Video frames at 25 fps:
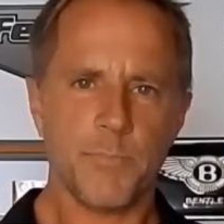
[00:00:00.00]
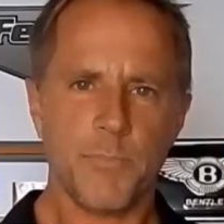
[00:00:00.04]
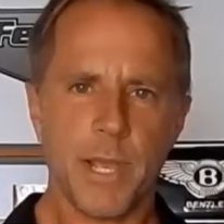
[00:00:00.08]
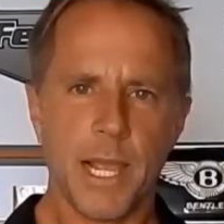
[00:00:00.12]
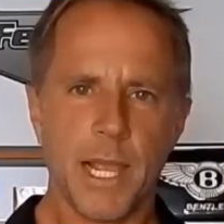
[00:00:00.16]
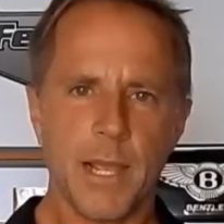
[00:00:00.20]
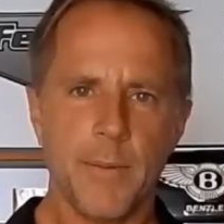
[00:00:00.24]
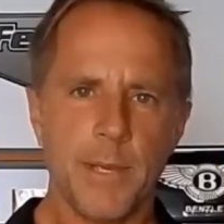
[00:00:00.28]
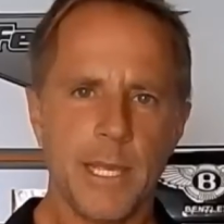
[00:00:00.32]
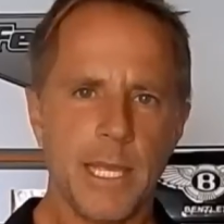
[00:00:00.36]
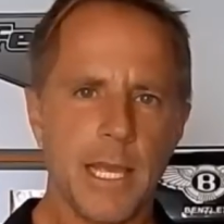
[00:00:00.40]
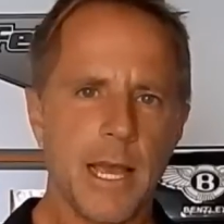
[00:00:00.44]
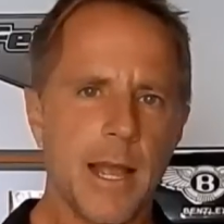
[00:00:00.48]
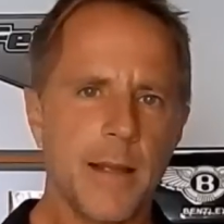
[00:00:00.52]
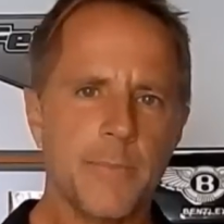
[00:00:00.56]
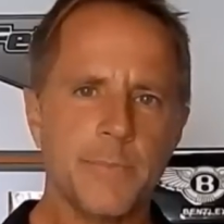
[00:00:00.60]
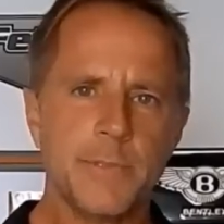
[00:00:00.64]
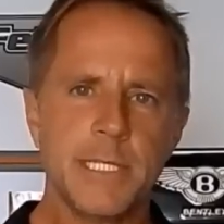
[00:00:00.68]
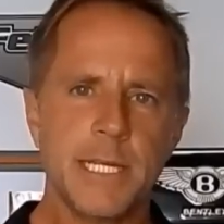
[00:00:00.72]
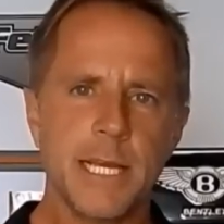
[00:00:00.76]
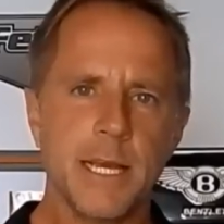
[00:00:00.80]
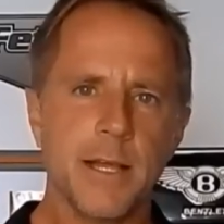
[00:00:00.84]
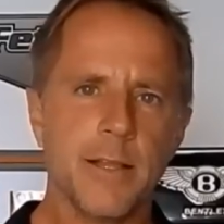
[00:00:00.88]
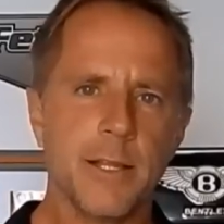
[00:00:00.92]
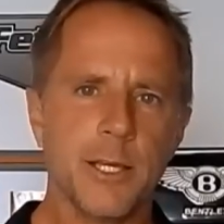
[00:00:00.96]
baby. I'm
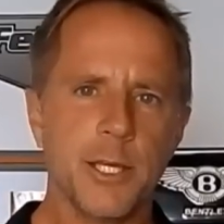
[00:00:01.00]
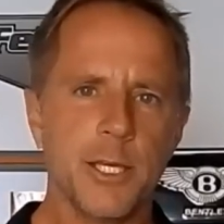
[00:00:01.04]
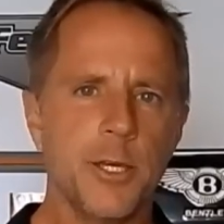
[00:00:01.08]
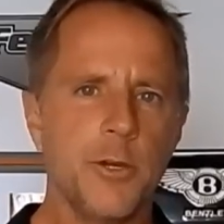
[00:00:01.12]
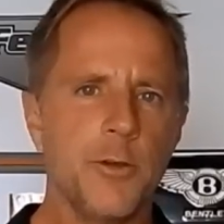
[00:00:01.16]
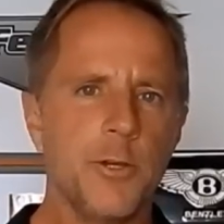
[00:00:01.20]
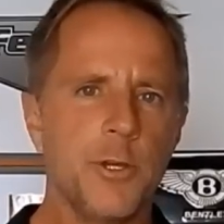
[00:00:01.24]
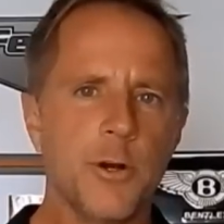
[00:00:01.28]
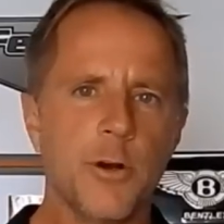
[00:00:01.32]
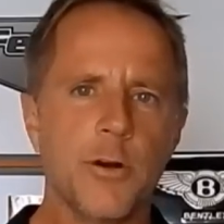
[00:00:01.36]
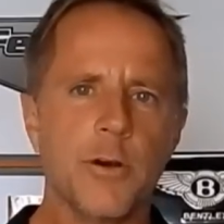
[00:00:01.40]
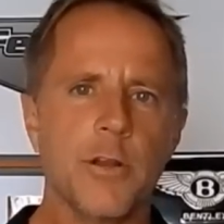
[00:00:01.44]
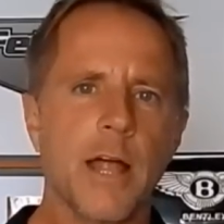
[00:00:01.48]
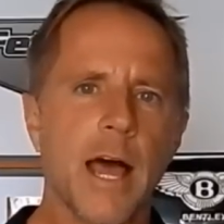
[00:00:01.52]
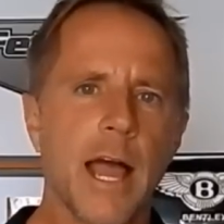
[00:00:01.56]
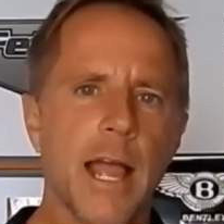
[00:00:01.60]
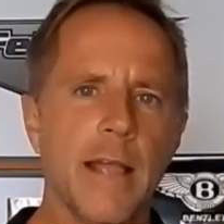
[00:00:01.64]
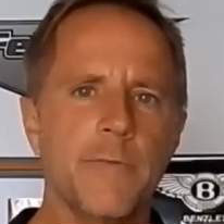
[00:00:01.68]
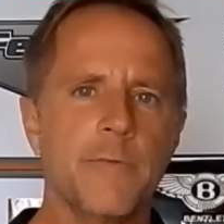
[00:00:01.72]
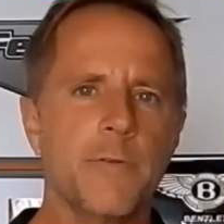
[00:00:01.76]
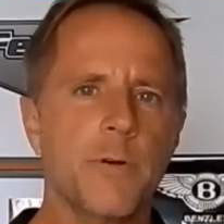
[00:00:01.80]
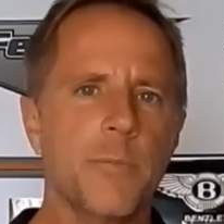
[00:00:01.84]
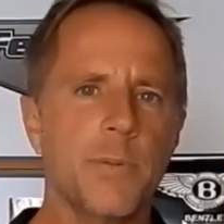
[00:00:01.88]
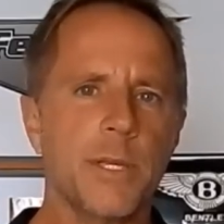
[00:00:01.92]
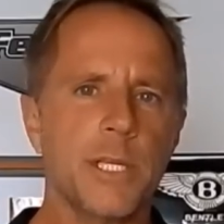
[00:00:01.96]
telling you, your
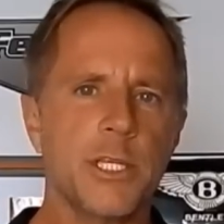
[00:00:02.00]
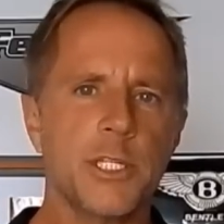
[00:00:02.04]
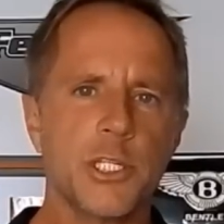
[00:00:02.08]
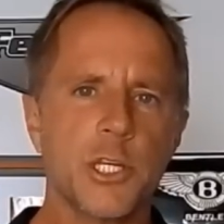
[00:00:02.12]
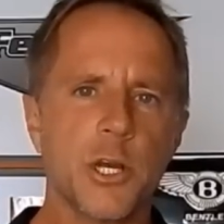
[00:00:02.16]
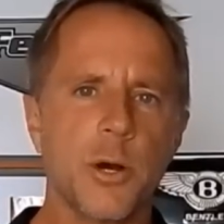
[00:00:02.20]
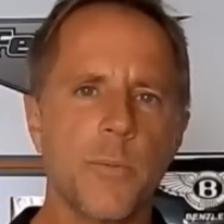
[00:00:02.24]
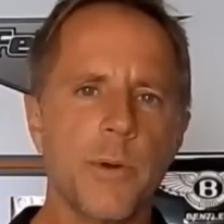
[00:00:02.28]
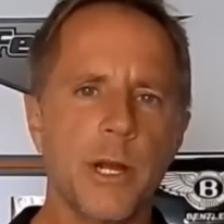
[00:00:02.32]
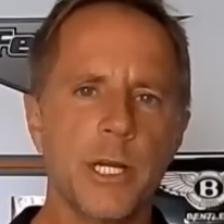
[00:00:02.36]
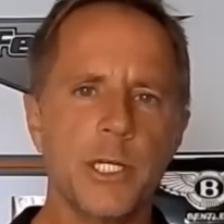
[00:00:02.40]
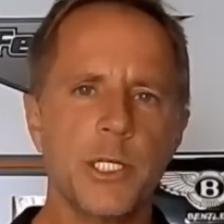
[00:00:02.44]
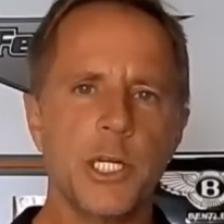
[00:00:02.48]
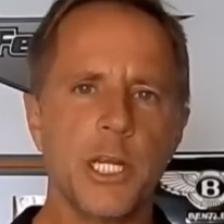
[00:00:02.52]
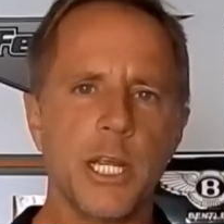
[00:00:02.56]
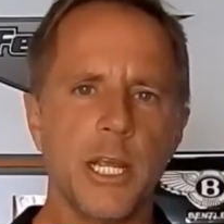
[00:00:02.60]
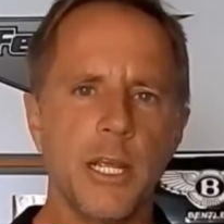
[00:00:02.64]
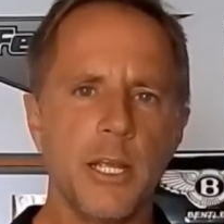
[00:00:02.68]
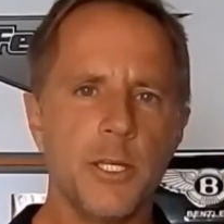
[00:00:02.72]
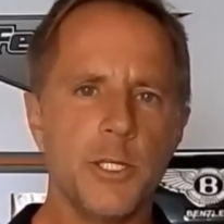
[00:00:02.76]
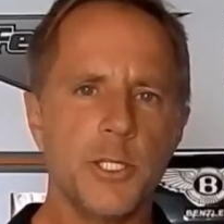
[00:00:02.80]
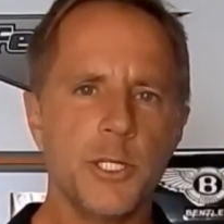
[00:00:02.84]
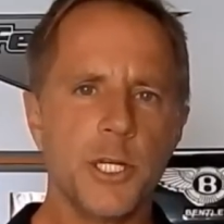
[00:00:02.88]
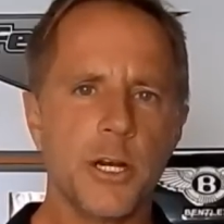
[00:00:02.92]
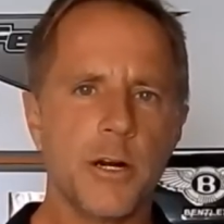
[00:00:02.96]
life will be so much
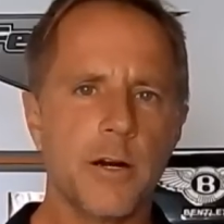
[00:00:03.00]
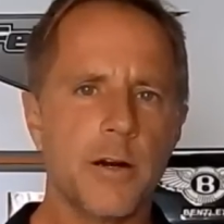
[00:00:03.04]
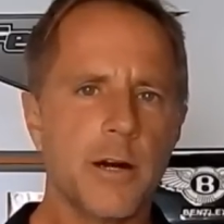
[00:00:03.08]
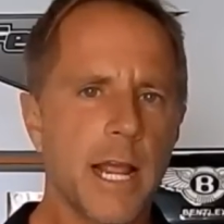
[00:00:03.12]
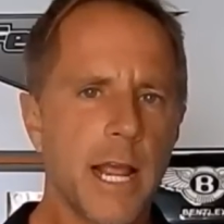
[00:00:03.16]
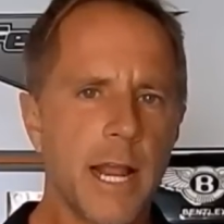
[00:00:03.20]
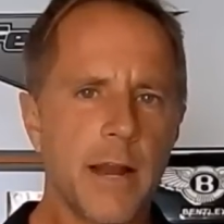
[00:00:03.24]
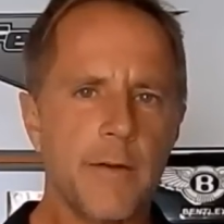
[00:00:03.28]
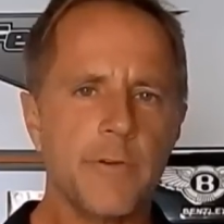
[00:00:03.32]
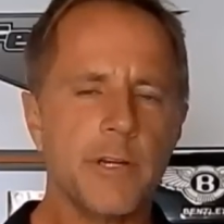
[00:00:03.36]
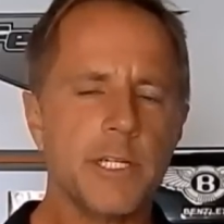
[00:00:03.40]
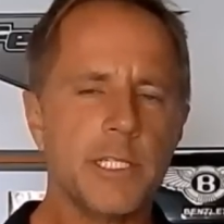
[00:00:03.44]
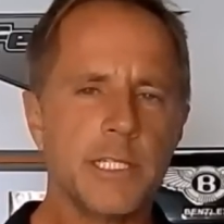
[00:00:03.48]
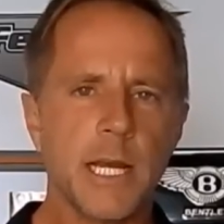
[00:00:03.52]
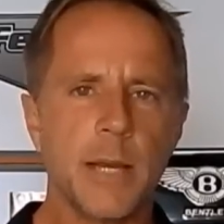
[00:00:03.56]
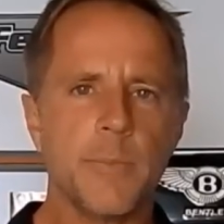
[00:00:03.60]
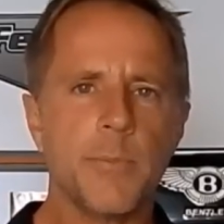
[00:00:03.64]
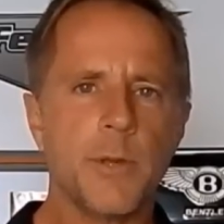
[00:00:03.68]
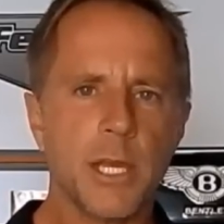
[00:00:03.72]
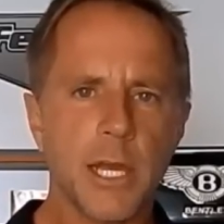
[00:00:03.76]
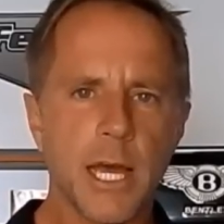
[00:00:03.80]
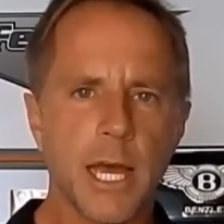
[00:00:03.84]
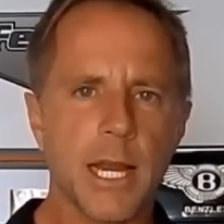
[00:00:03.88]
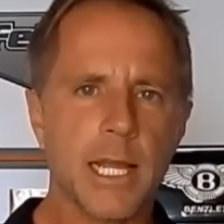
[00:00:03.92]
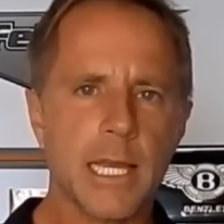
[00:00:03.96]
easier every time
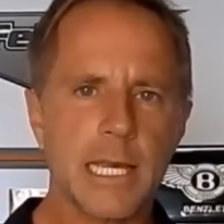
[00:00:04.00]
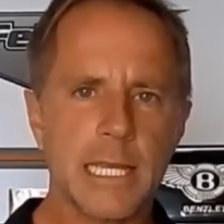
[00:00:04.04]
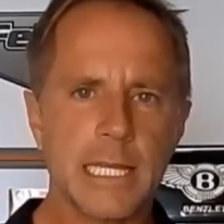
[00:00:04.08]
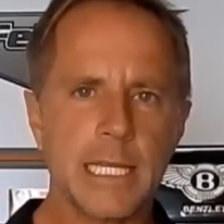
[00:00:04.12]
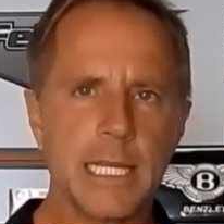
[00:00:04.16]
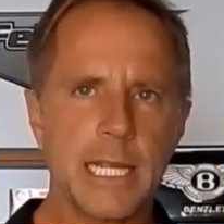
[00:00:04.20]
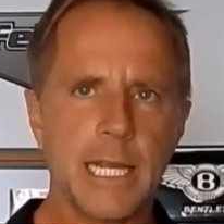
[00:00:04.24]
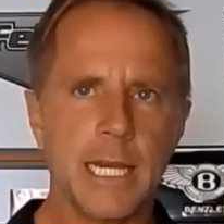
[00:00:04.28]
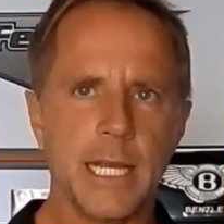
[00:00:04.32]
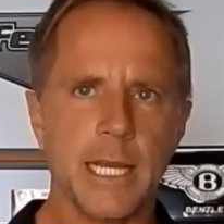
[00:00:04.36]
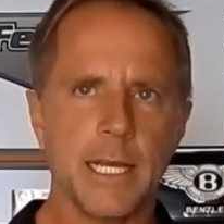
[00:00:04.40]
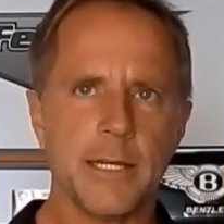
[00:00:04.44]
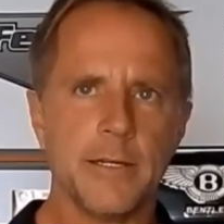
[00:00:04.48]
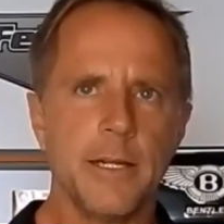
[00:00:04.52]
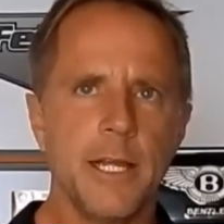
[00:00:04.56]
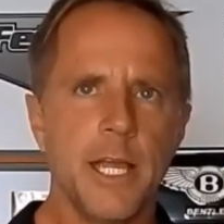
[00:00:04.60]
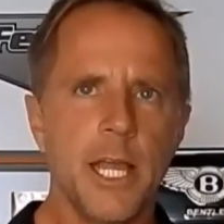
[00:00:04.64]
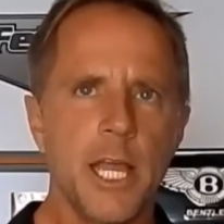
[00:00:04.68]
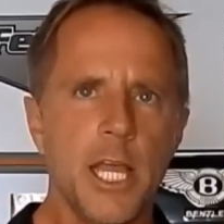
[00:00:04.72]
you got to clean it.